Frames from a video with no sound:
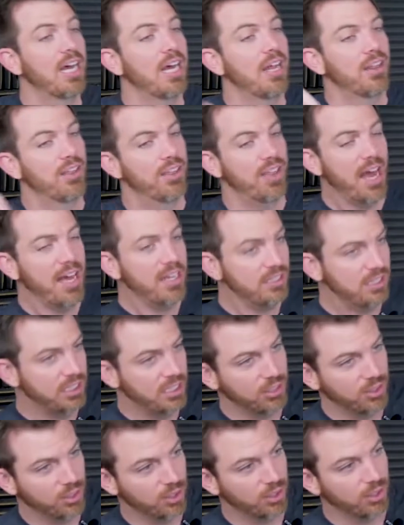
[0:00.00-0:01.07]
That
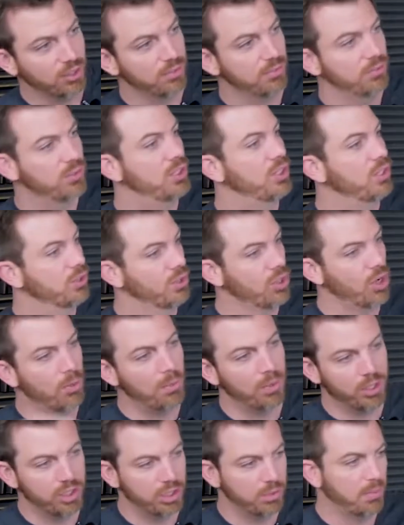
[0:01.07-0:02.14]
dealer steals a whole
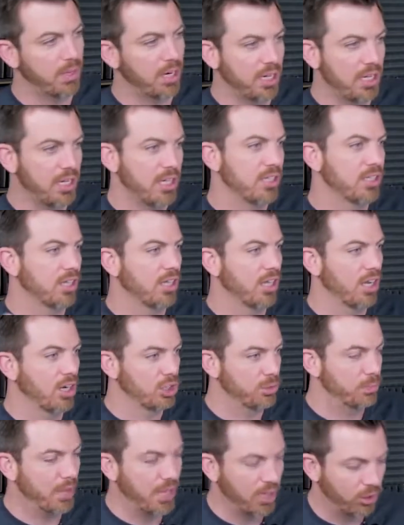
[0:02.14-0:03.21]
bunch of money,
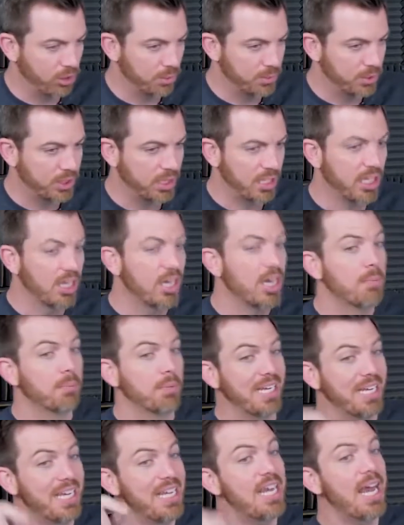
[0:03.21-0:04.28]
declares bankruptcy,
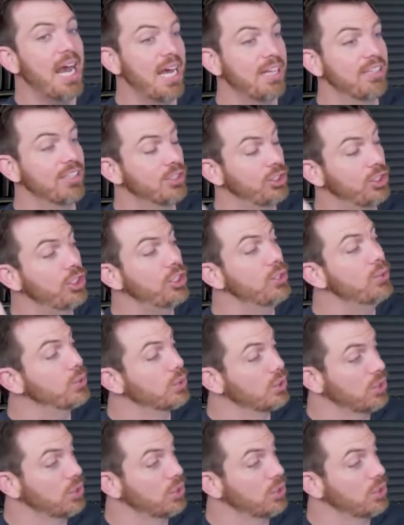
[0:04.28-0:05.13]
but he had this huge